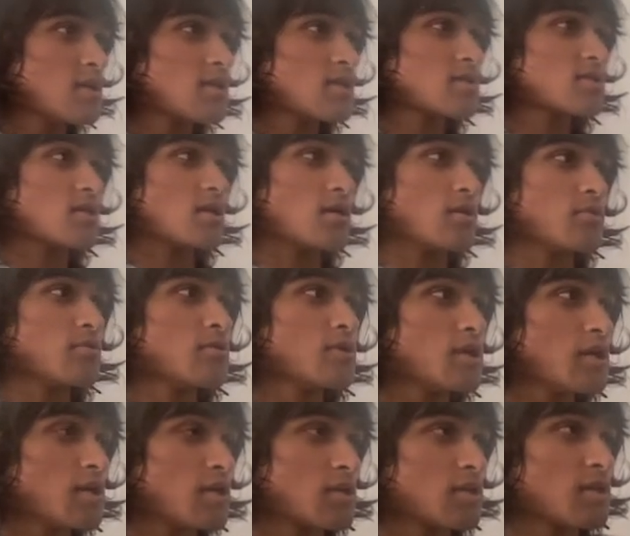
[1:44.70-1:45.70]
So
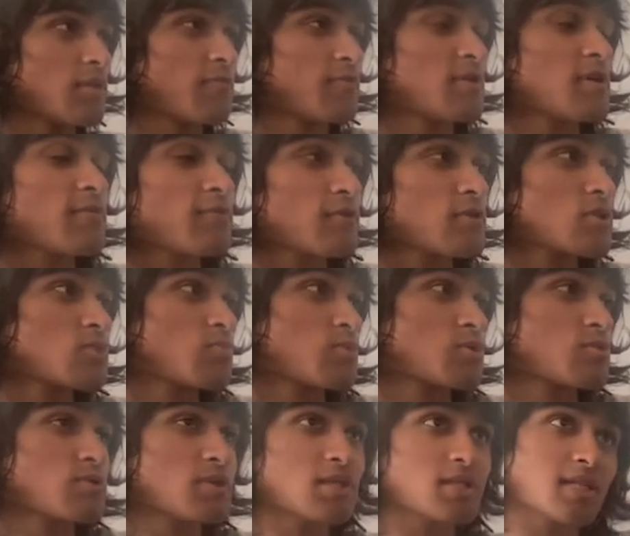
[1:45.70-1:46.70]
the difference
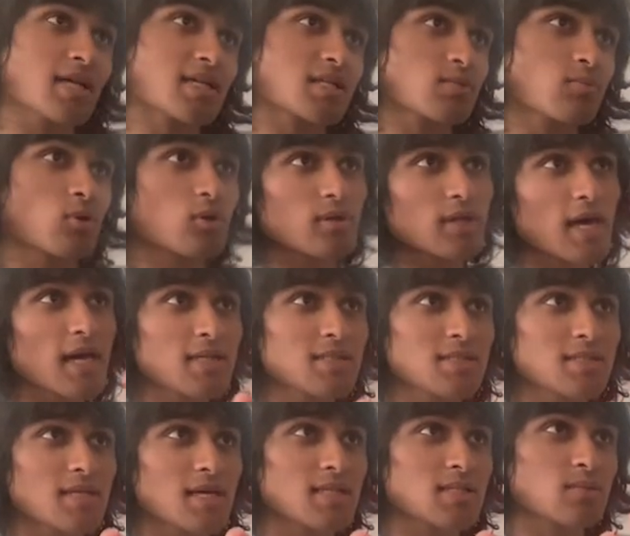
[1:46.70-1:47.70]
between decimal and
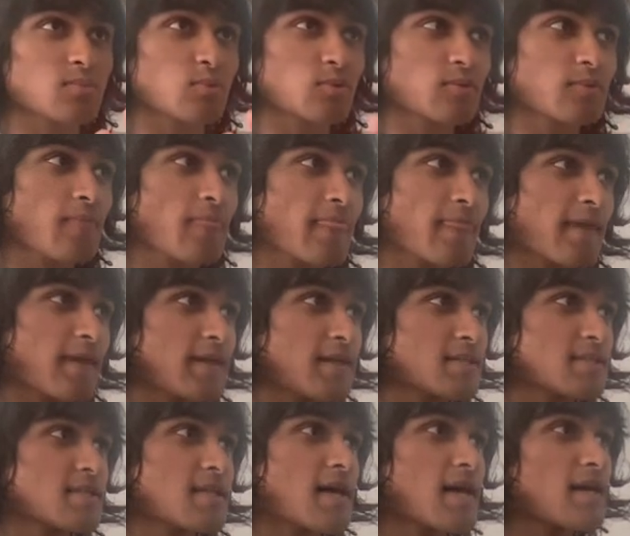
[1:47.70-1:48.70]
hexadecimal
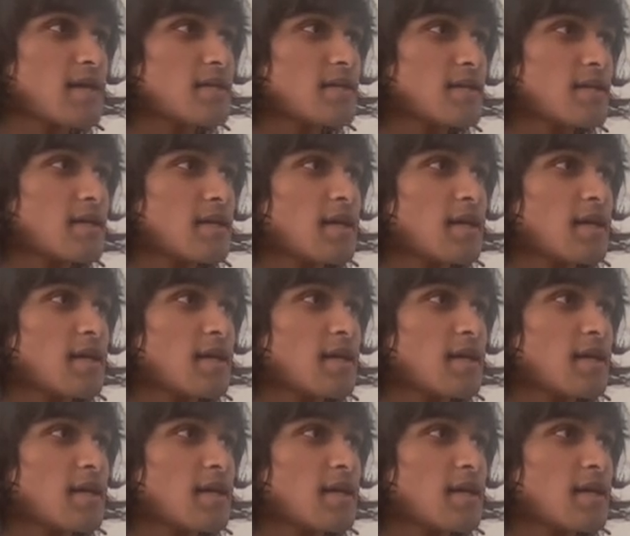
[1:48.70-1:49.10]
is that